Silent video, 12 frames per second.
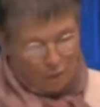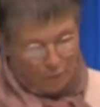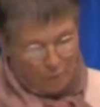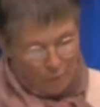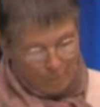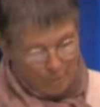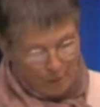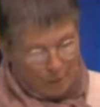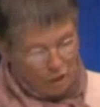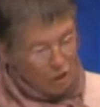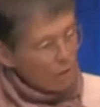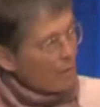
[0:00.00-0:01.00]
of the
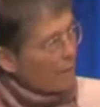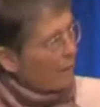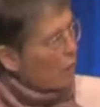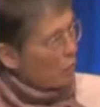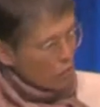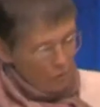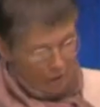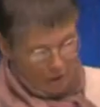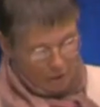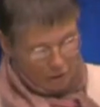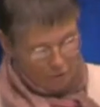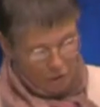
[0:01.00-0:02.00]
population above those of
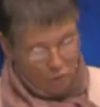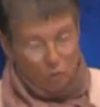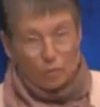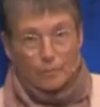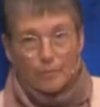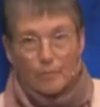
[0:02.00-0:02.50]
the individual.